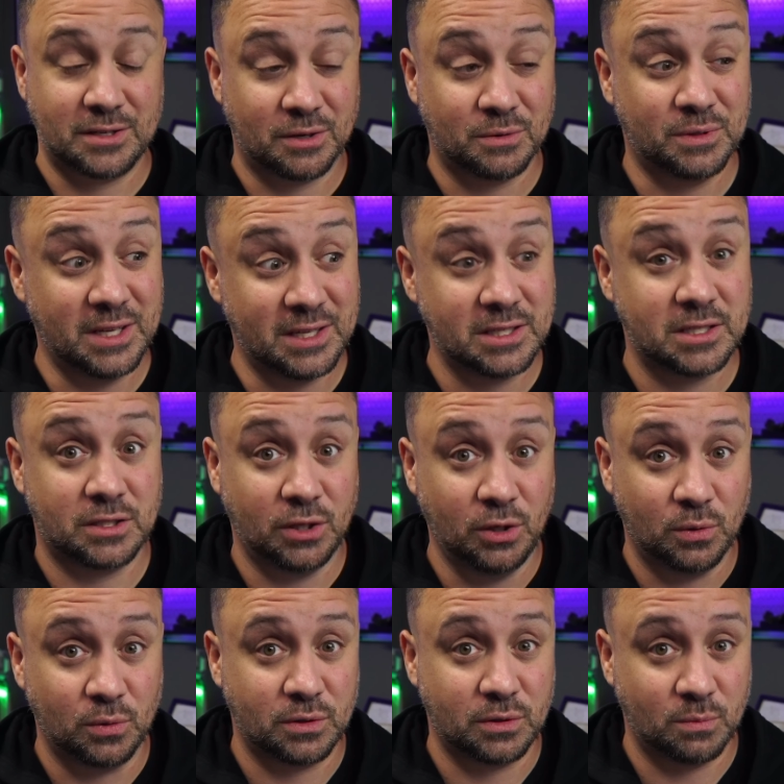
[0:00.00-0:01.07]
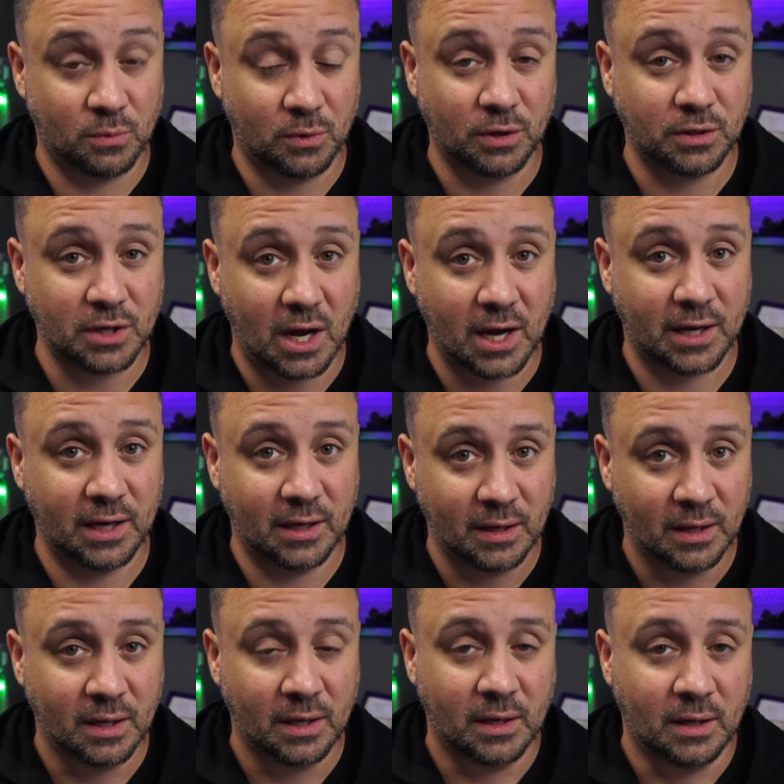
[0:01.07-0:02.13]
So this is huge. We're talking
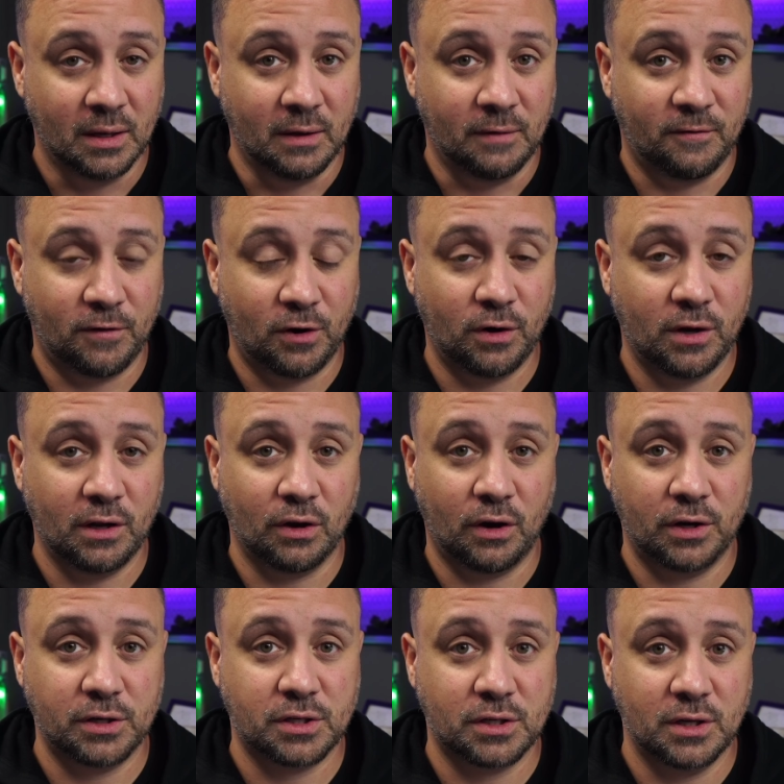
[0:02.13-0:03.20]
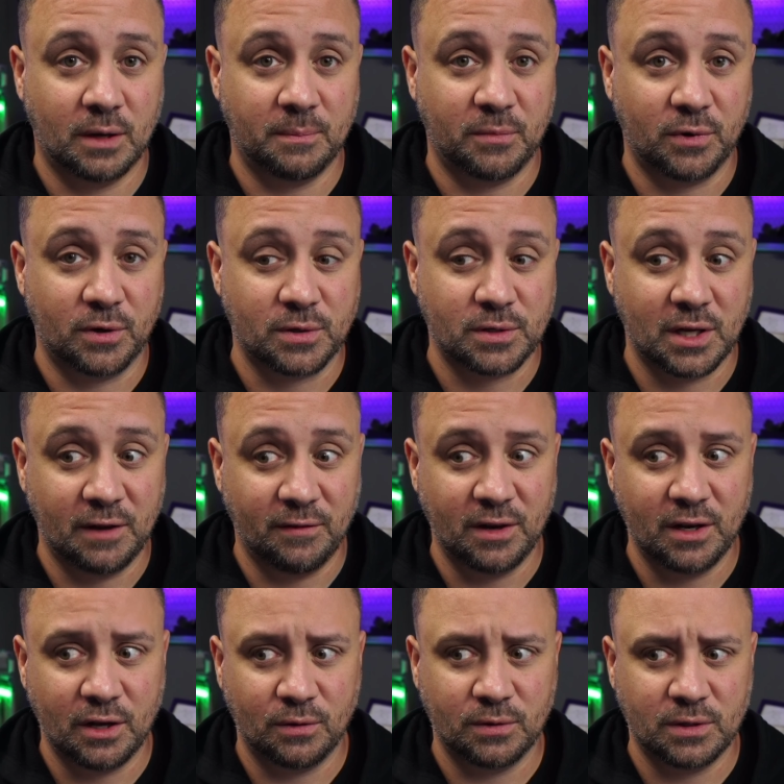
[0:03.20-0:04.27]
very large numbers.
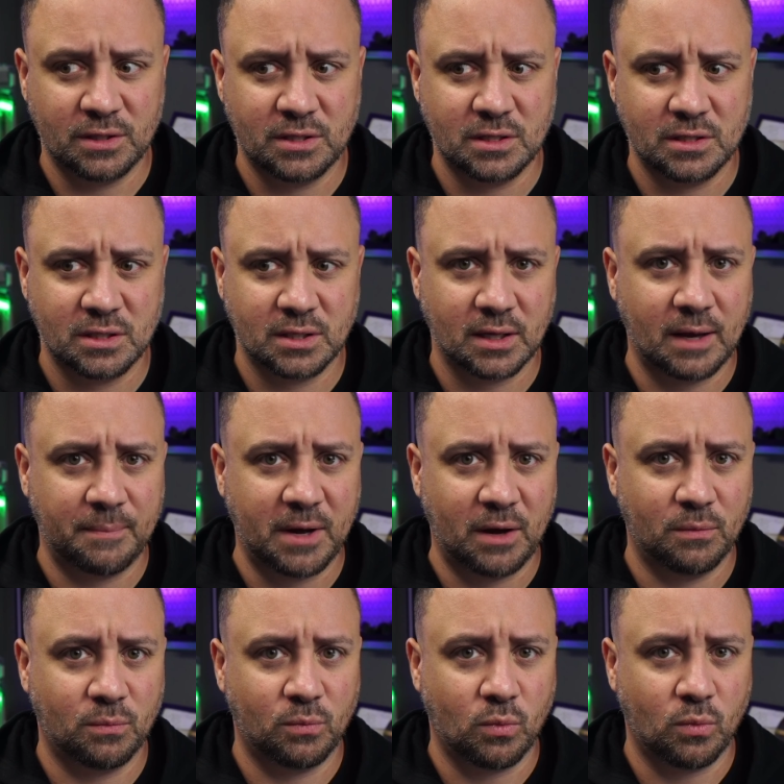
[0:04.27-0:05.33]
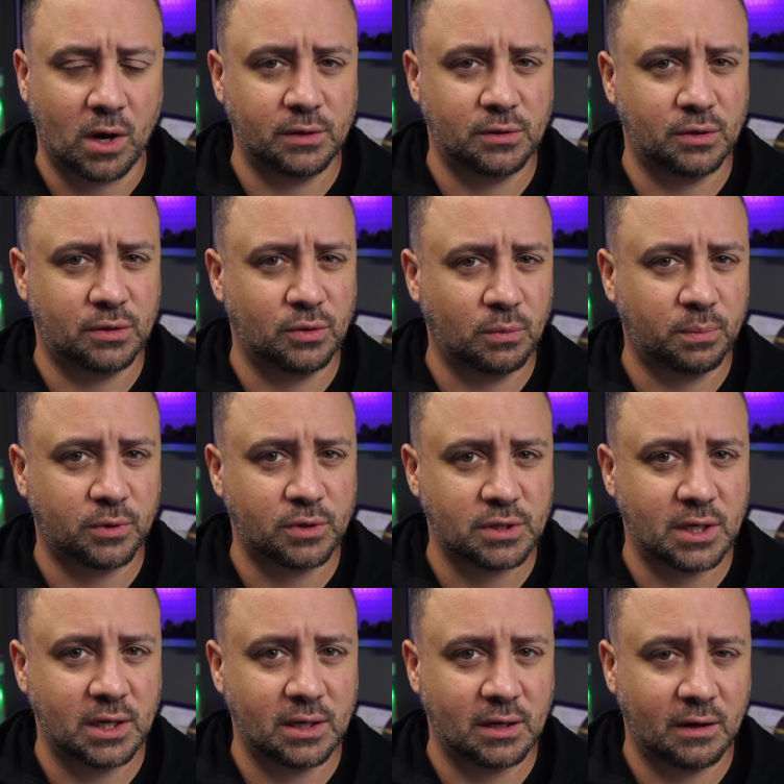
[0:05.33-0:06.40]
Even though this is about 1 to
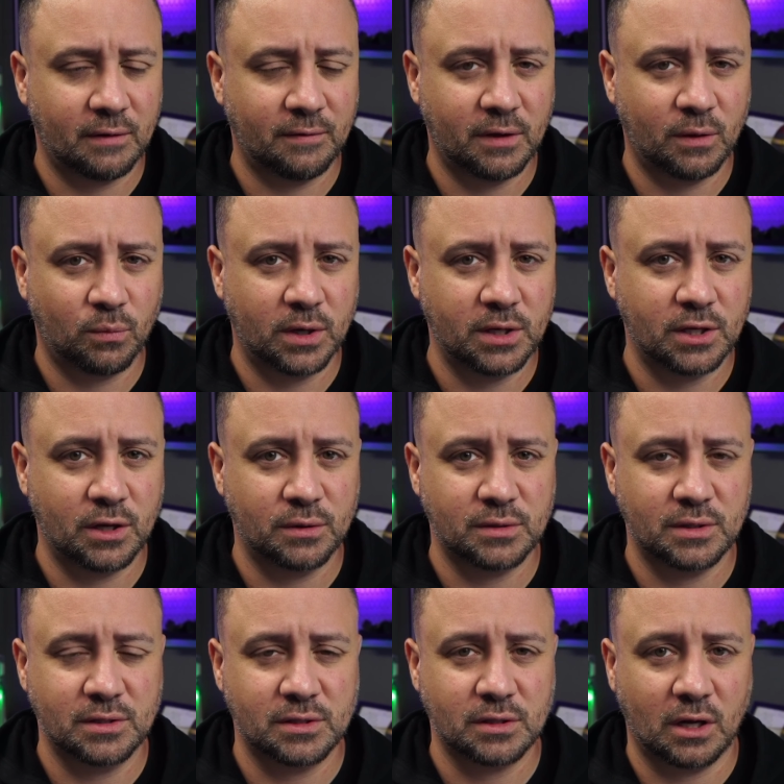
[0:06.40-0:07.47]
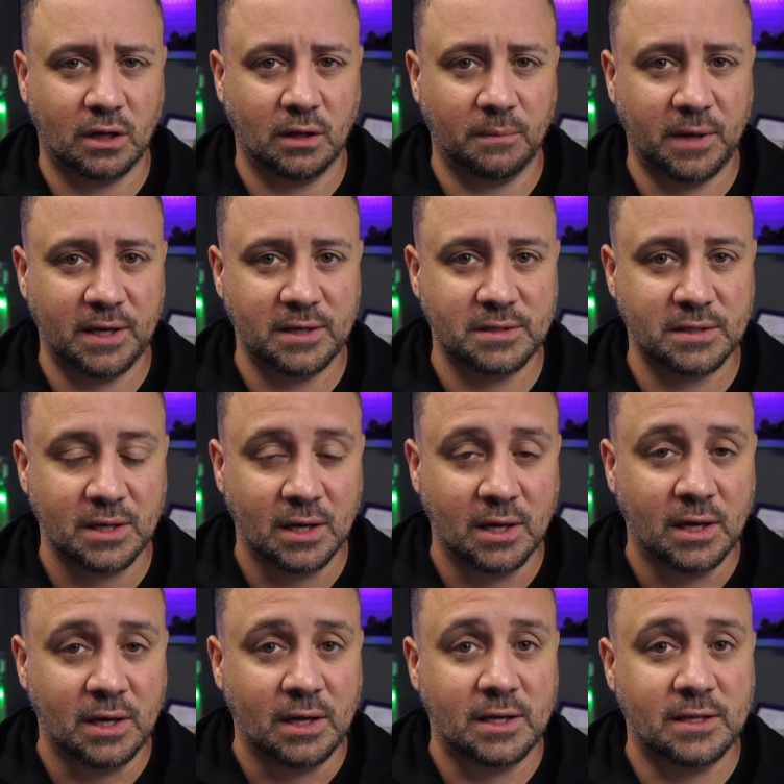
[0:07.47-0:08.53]
2% of the Windows install base,
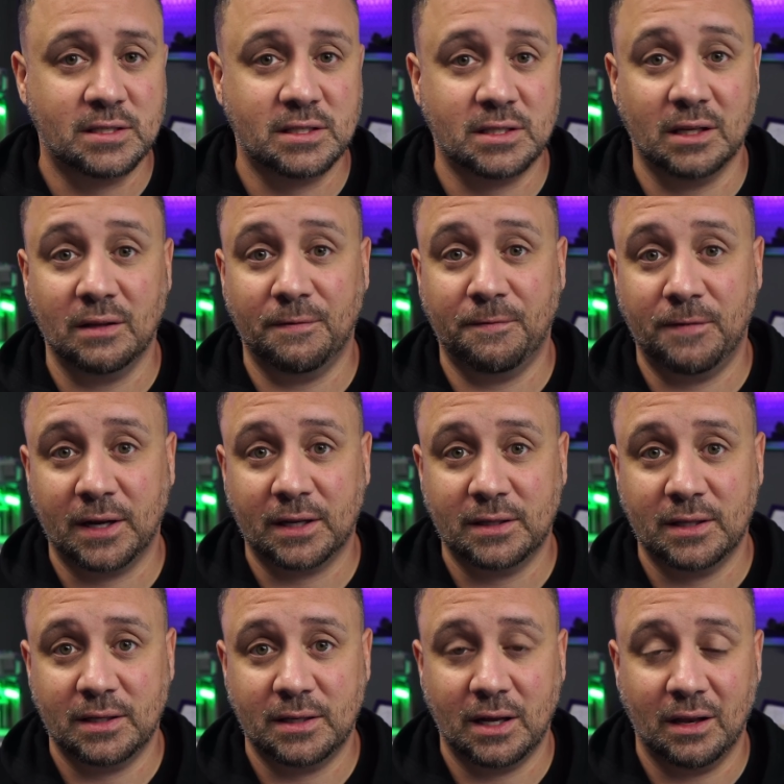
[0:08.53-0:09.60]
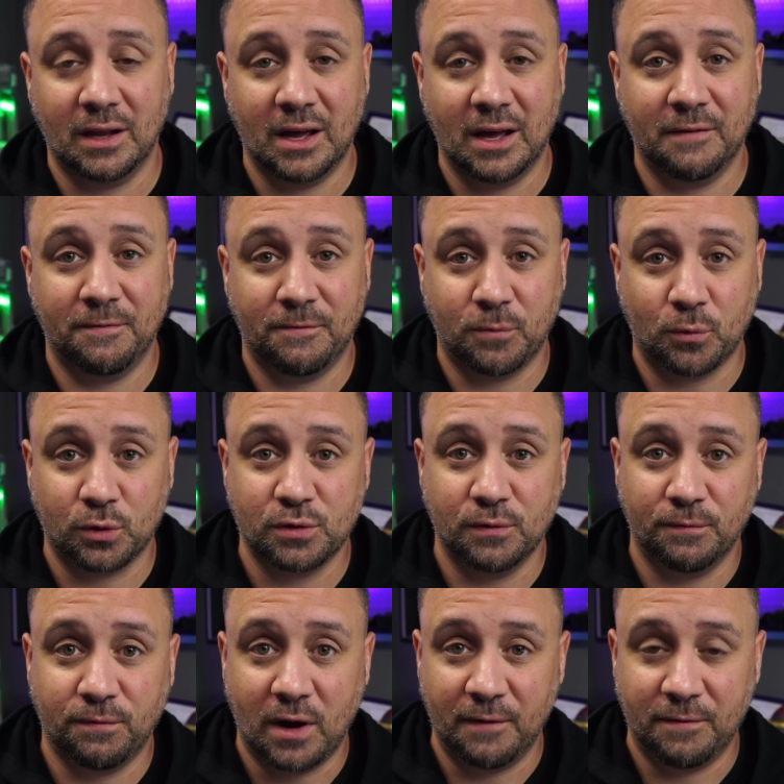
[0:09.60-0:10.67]
it still affected a lot of Fortune
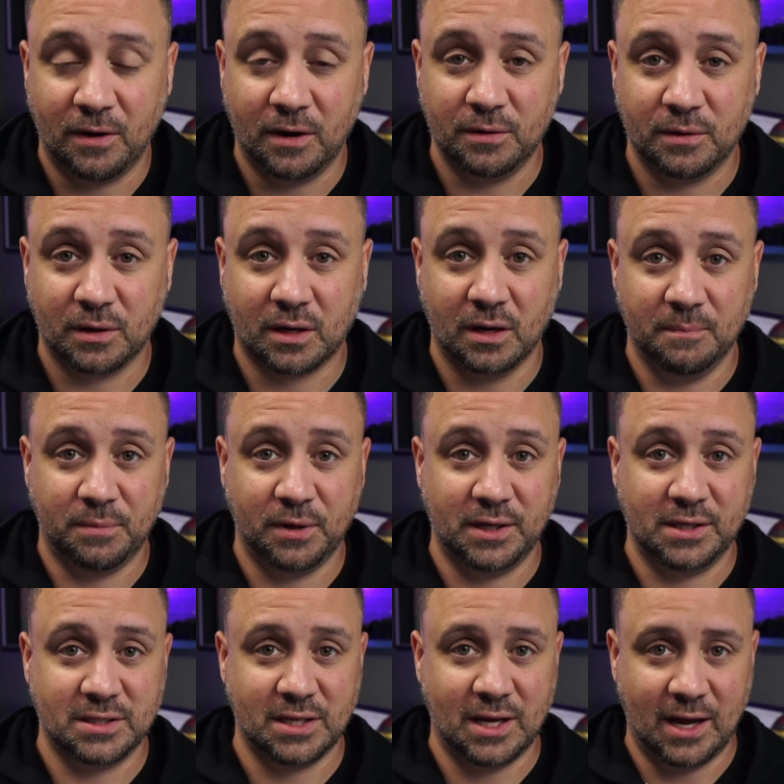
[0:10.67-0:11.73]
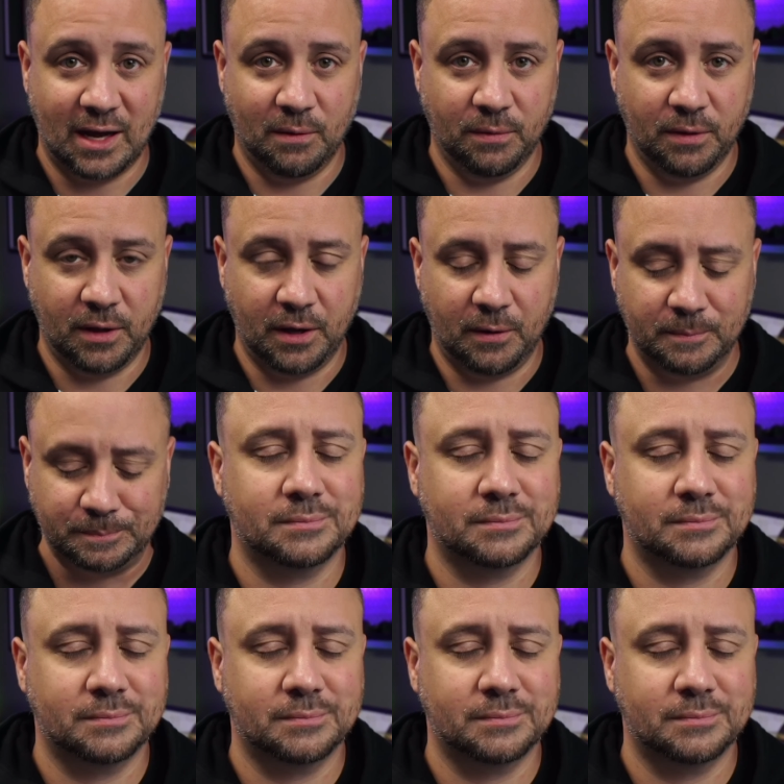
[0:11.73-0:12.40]
500 companies out there.